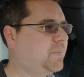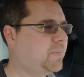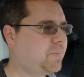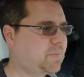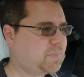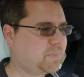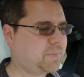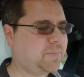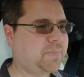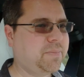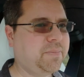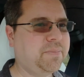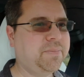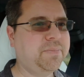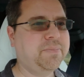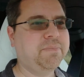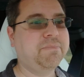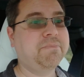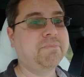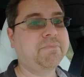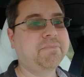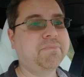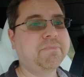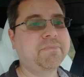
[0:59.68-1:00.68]

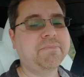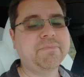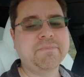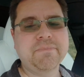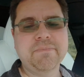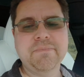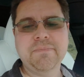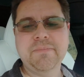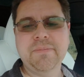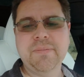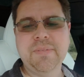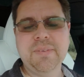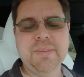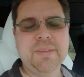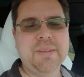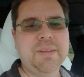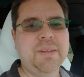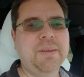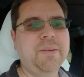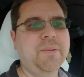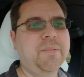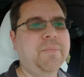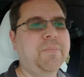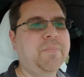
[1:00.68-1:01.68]

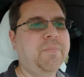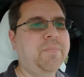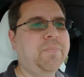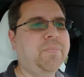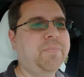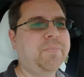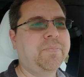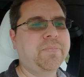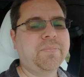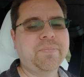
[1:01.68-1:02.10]
(no one is talking)